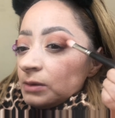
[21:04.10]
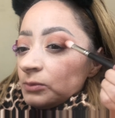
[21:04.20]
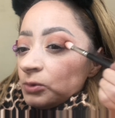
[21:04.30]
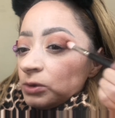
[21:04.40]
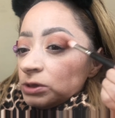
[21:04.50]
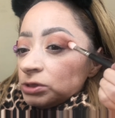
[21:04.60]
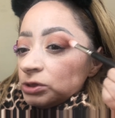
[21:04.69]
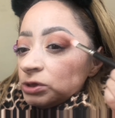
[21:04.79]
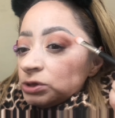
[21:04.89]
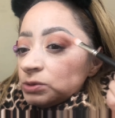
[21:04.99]
going
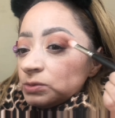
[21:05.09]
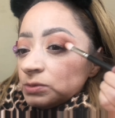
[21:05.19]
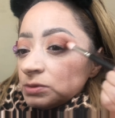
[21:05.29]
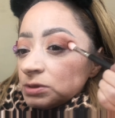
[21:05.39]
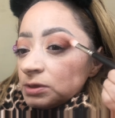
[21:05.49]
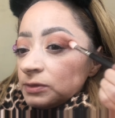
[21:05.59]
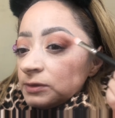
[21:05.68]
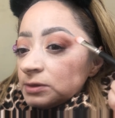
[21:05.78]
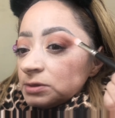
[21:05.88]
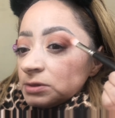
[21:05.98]
to use
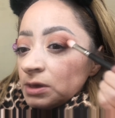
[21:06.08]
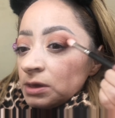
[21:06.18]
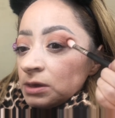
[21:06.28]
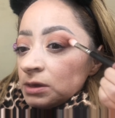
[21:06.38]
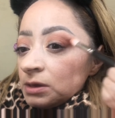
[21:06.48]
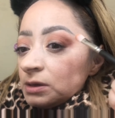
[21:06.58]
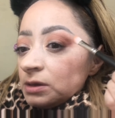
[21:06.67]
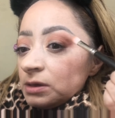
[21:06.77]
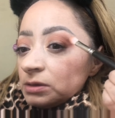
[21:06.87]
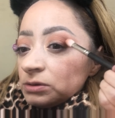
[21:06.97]
this
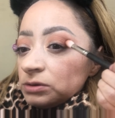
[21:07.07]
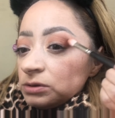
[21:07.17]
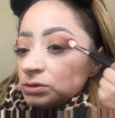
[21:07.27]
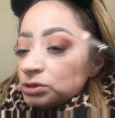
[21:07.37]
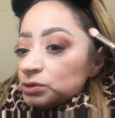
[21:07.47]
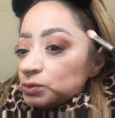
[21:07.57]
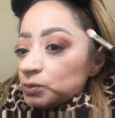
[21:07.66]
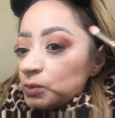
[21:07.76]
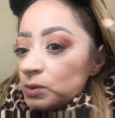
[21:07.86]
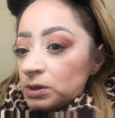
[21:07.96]
color
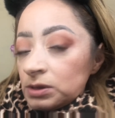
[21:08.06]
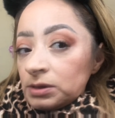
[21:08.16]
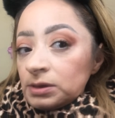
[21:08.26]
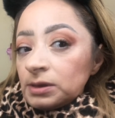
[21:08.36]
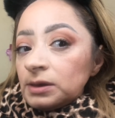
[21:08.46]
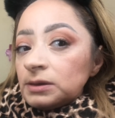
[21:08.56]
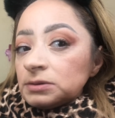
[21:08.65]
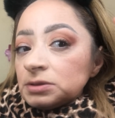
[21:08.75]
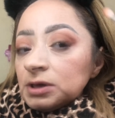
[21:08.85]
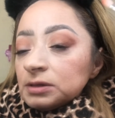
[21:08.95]
to
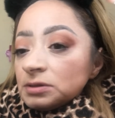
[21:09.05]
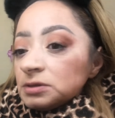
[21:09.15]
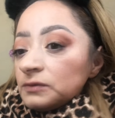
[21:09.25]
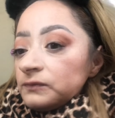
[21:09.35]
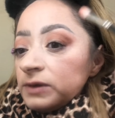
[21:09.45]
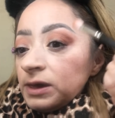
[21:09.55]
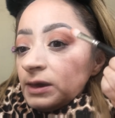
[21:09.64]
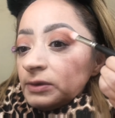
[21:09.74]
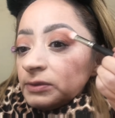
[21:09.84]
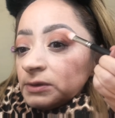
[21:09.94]

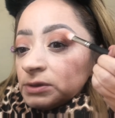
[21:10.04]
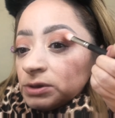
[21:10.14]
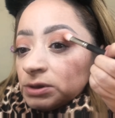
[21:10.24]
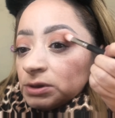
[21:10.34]
intensify the look.